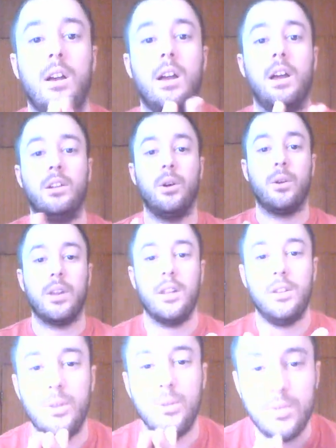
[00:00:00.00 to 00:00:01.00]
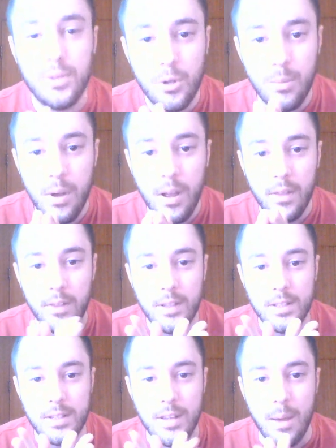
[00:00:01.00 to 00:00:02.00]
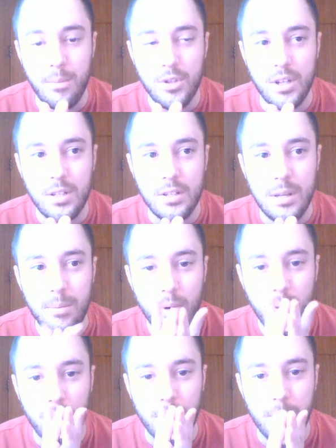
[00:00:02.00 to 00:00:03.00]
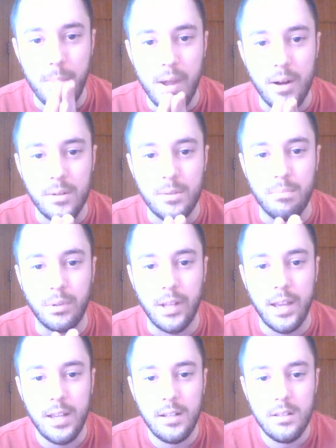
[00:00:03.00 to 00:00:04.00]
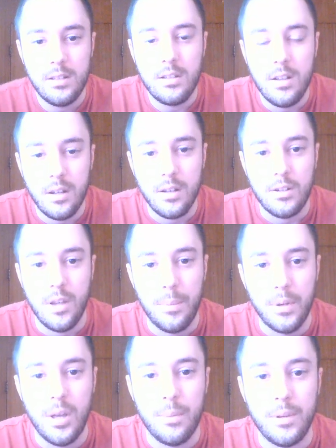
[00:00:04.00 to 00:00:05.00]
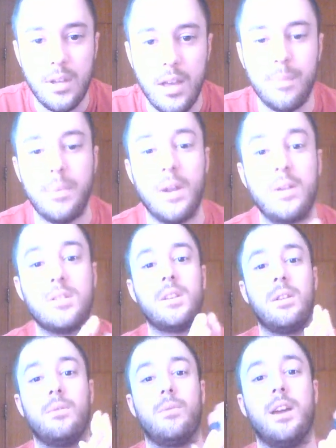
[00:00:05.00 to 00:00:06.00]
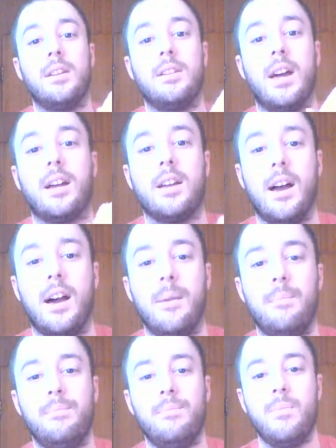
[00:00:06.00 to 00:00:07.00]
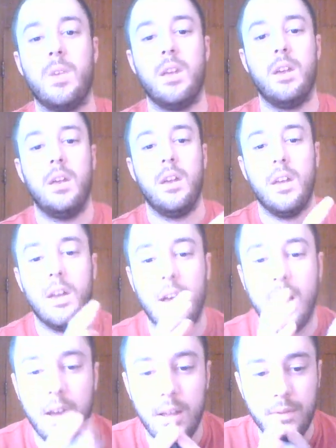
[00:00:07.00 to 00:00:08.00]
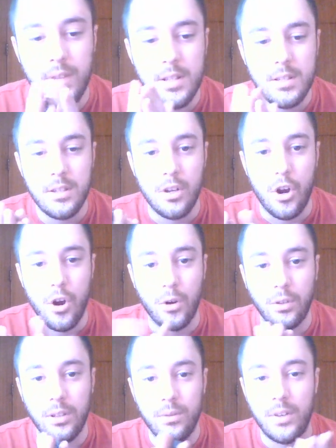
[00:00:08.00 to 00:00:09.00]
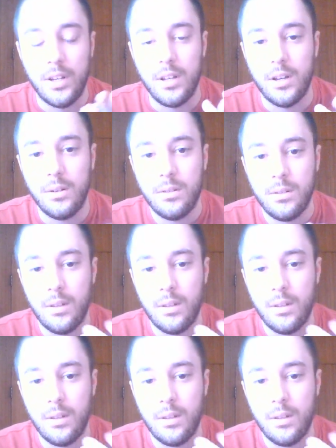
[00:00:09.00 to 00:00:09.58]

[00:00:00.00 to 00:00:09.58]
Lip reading: Hello again, YouTube. This is MG Seymour with Bears Blades, www.bearscanwrite.com. This is an early video.